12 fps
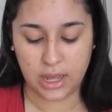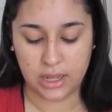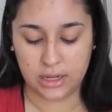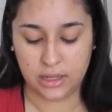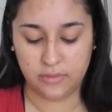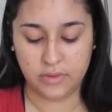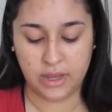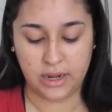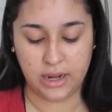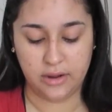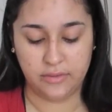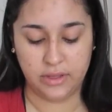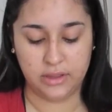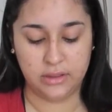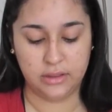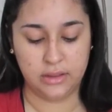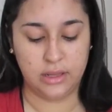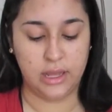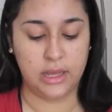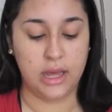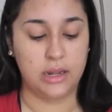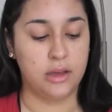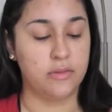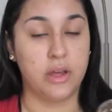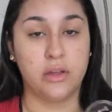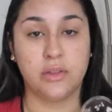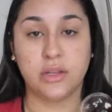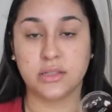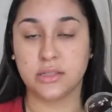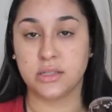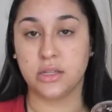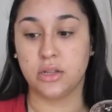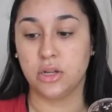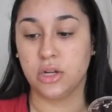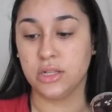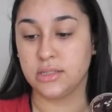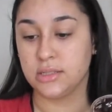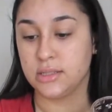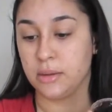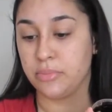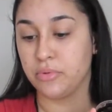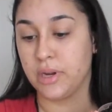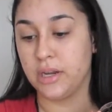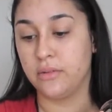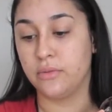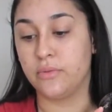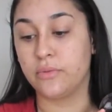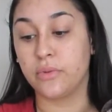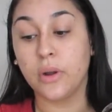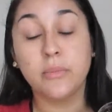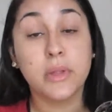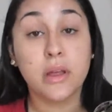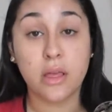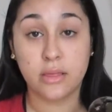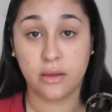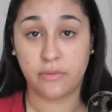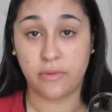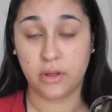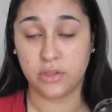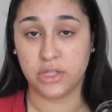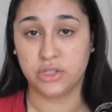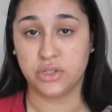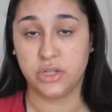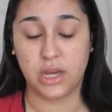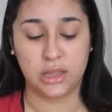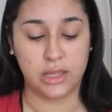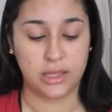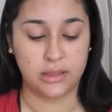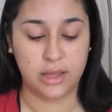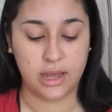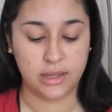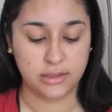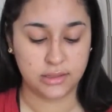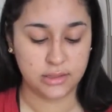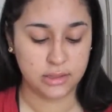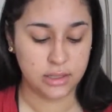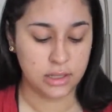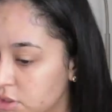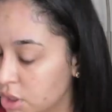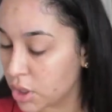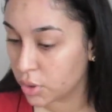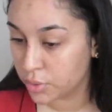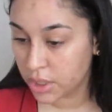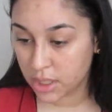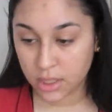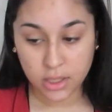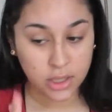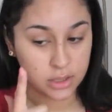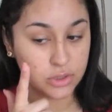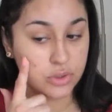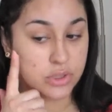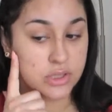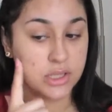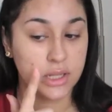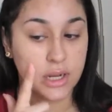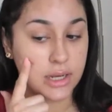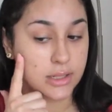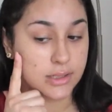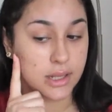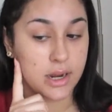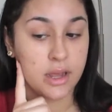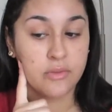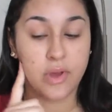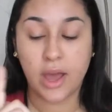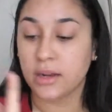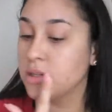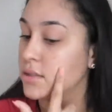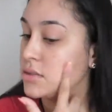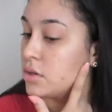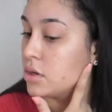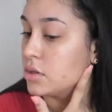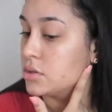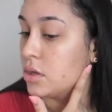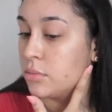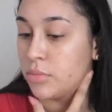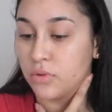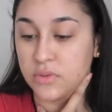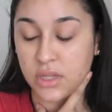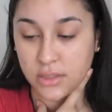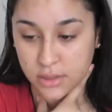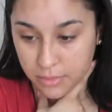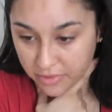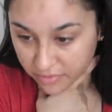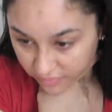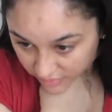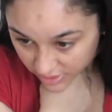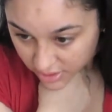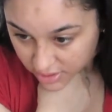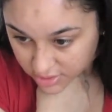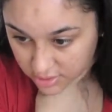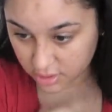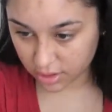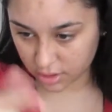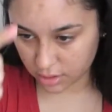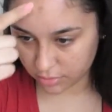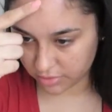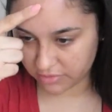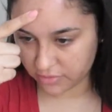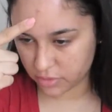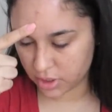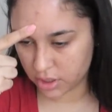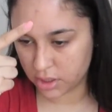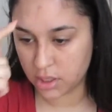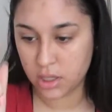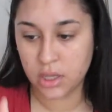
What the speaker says: love that I love how the concealer is separated from the foundation. I like that. So as you can see, like I said, I have acne scars on both sides of my face and on my forehead.